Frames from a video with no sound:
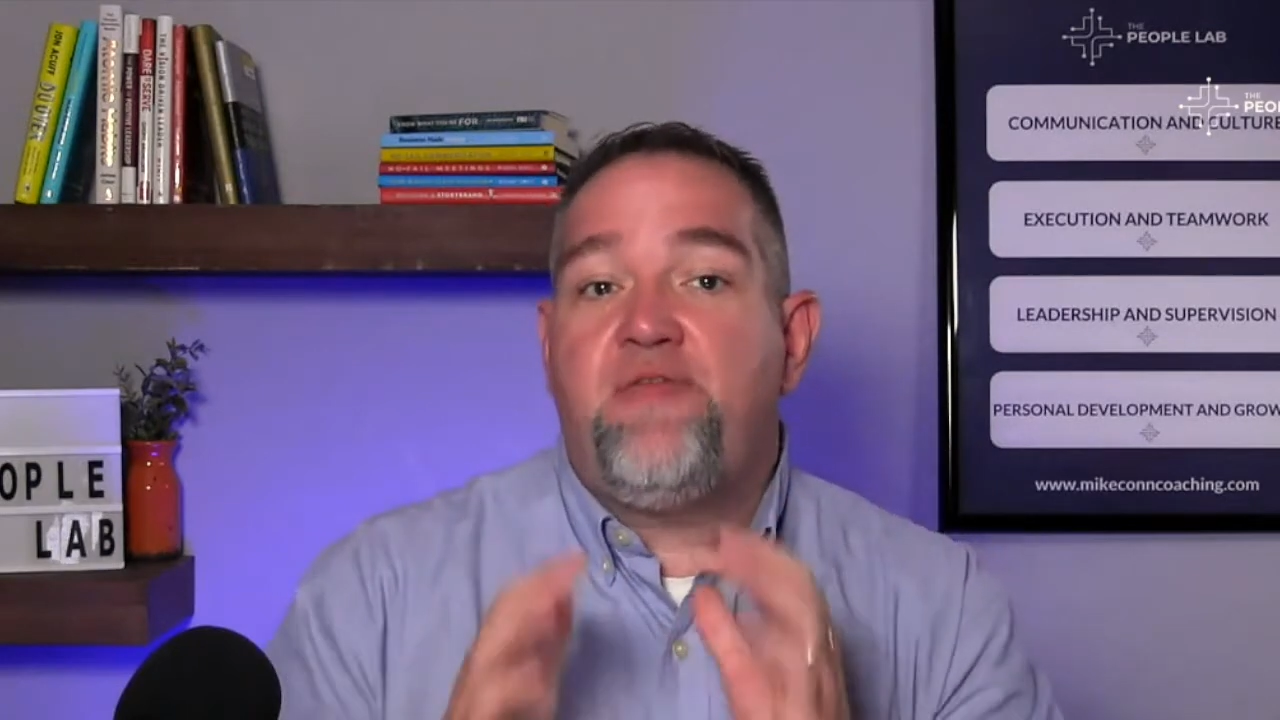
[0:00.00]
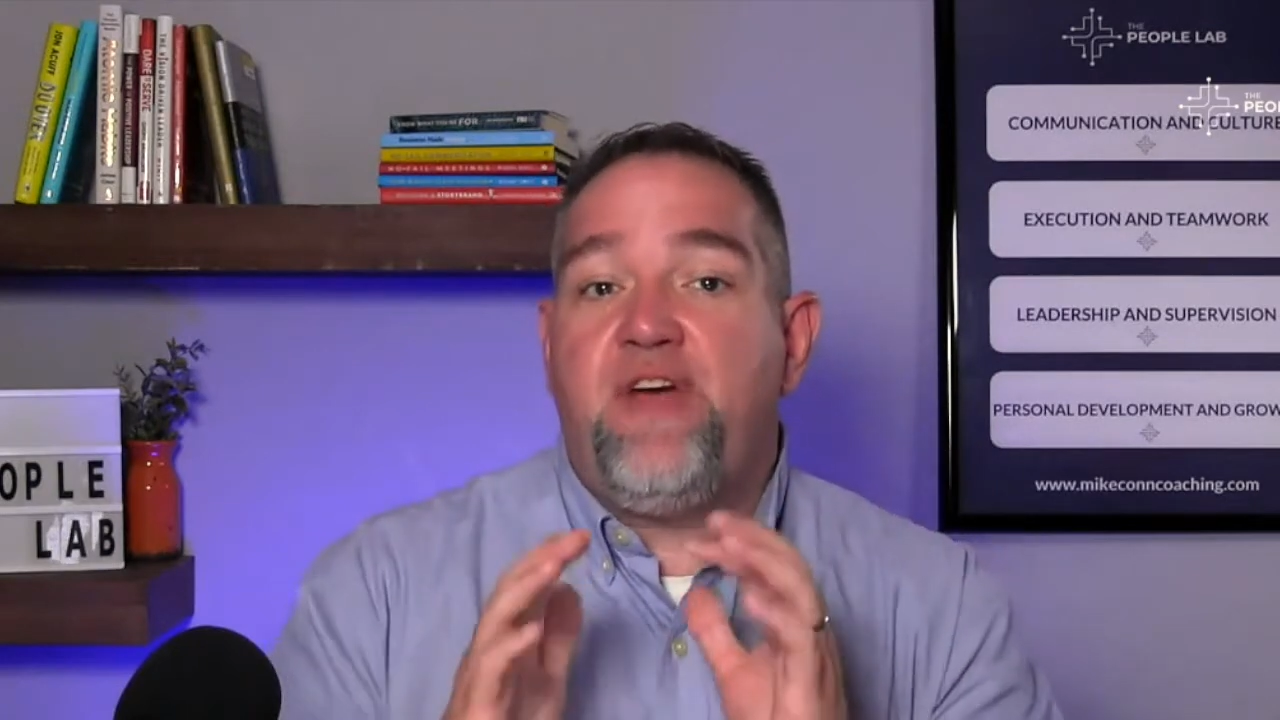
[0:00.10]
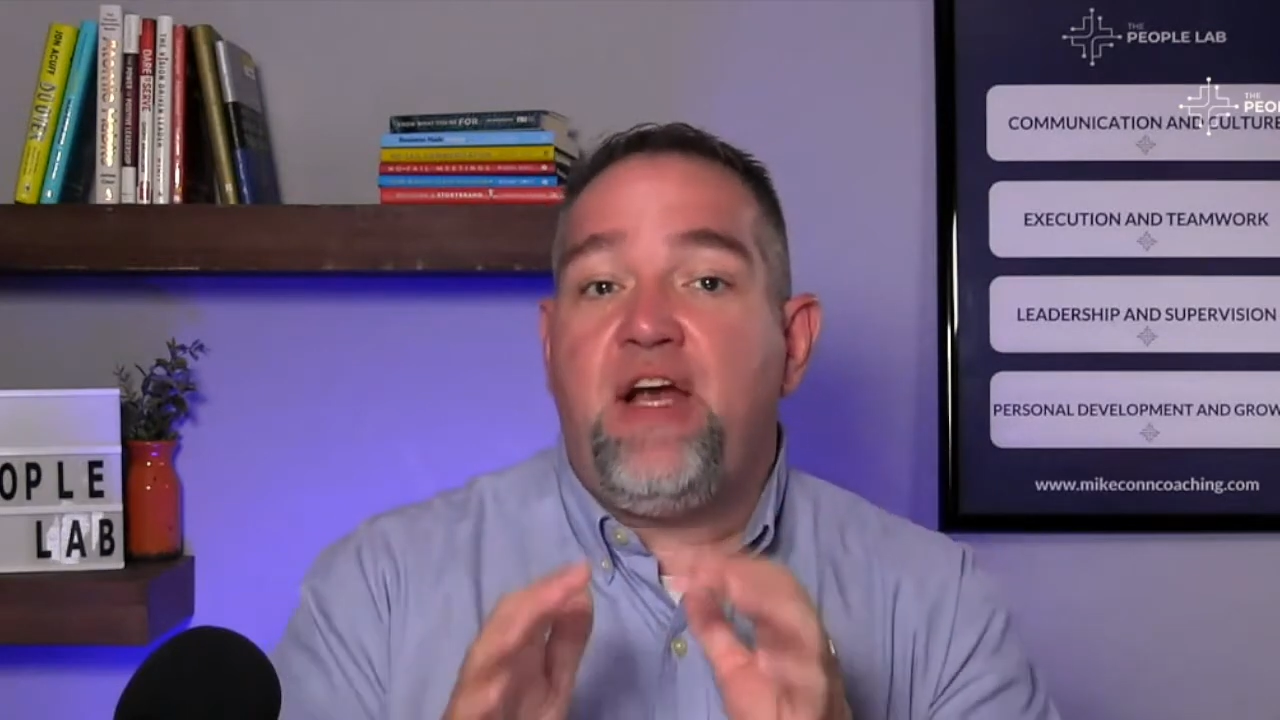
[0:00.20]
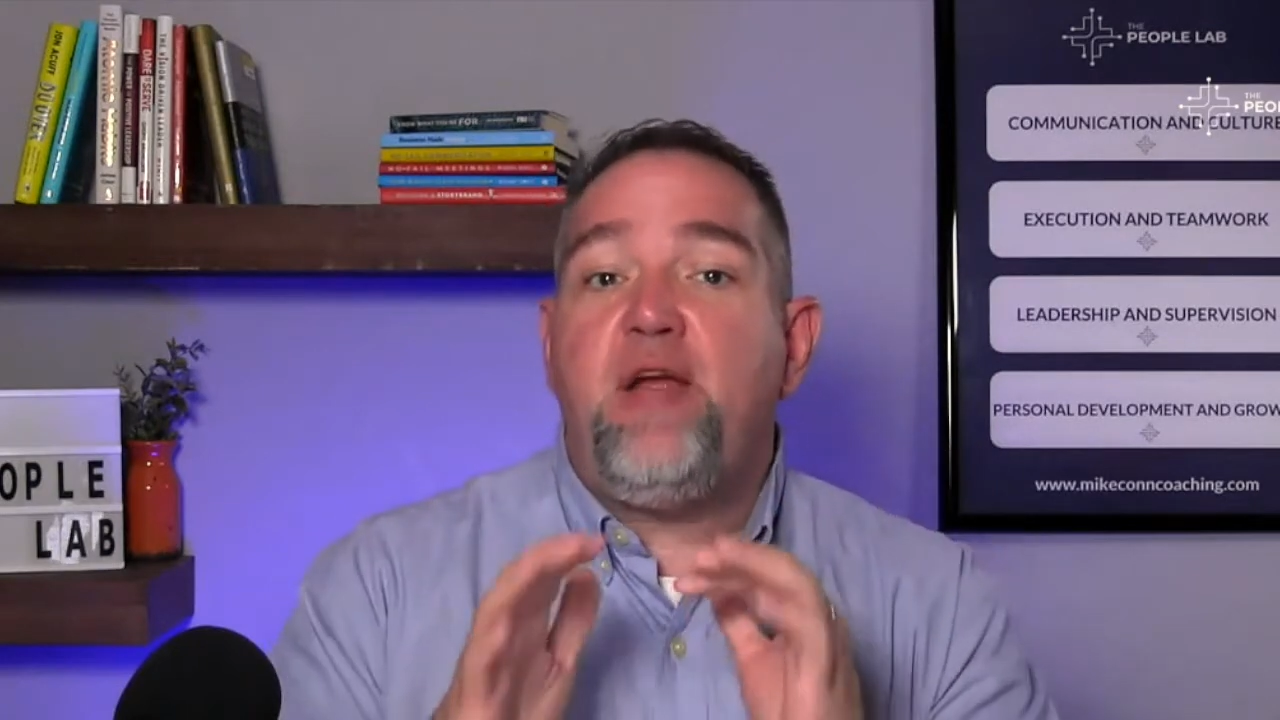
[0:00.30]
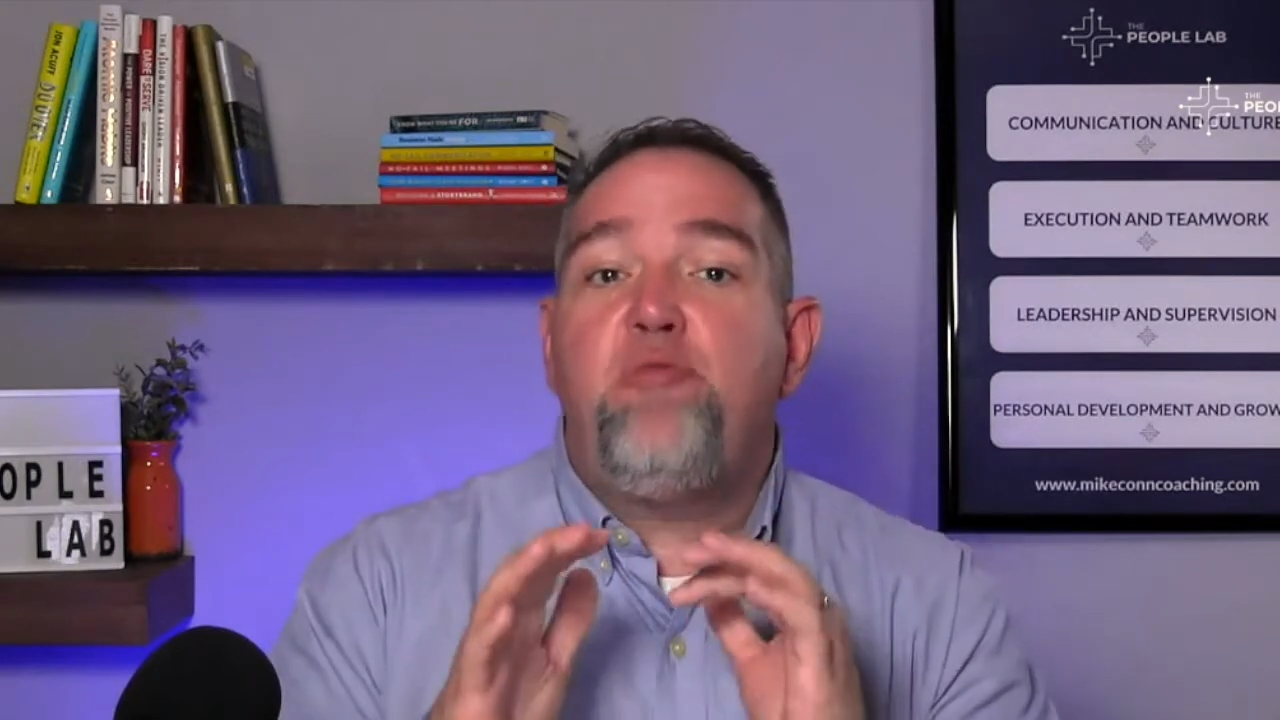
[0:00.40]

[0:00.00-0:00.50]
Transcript: very